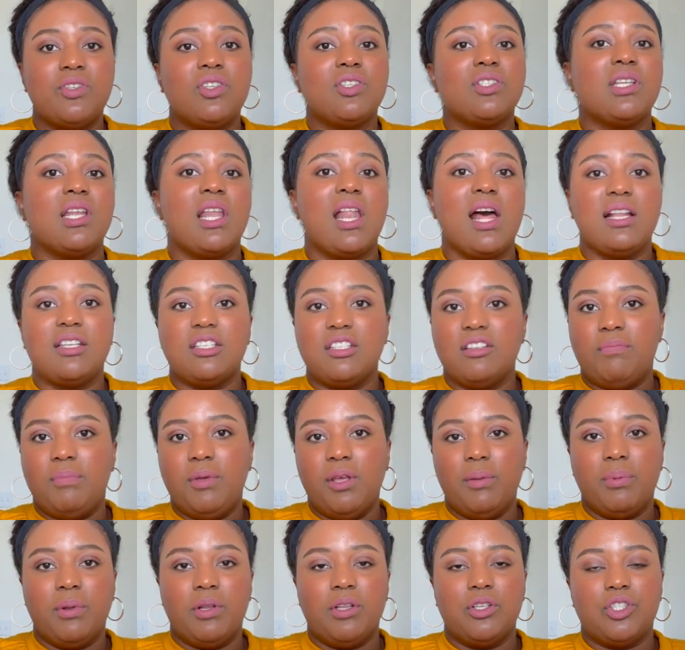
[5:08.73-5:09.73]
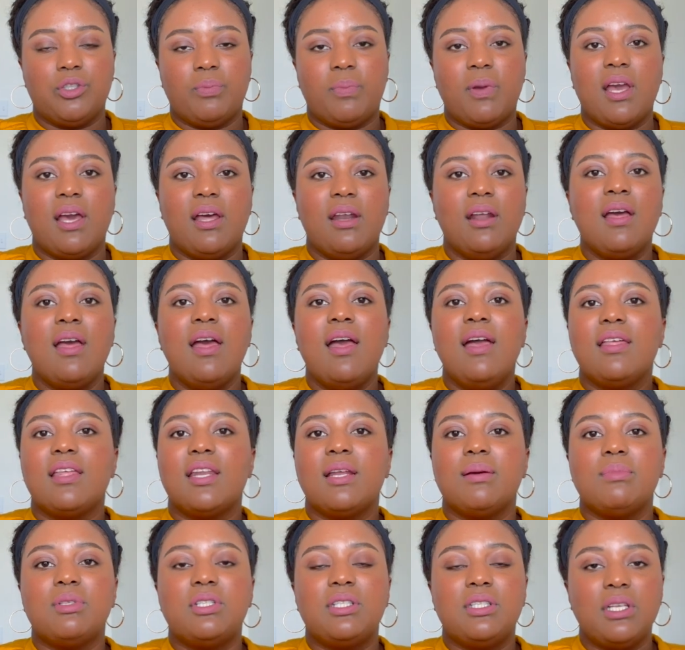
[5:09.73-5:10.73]
There's lots of people in Japan
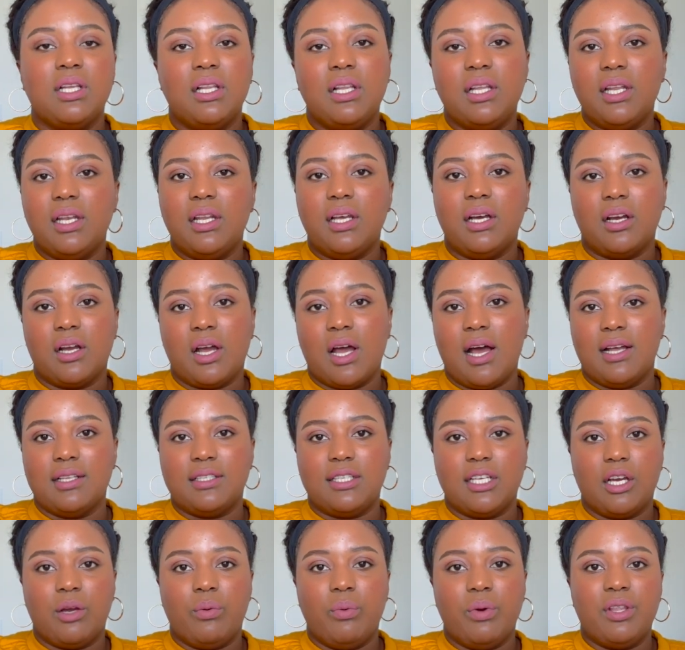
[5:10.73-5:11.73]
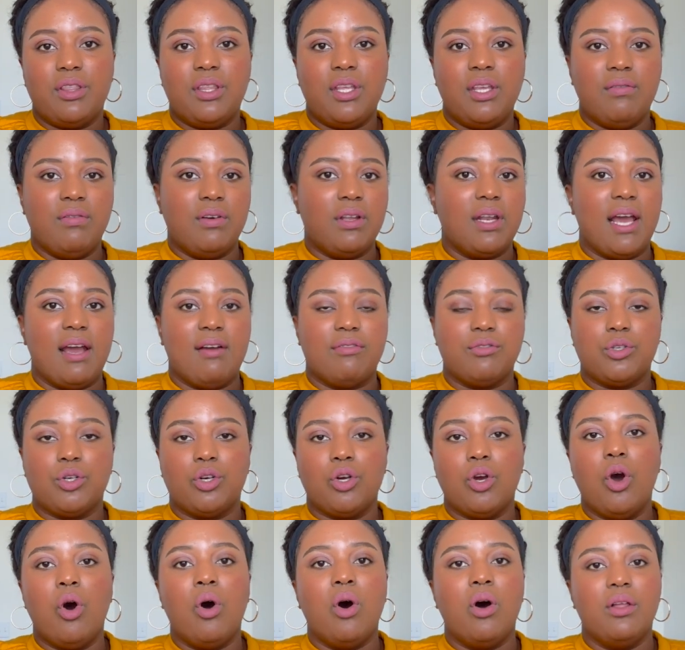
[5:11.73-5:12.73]
that I'm still in contact with even
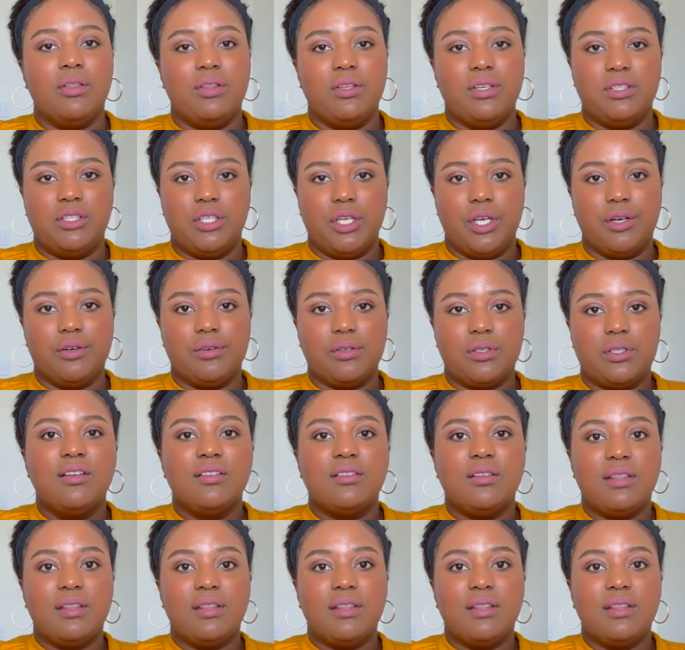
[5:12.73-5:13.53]
after all these years.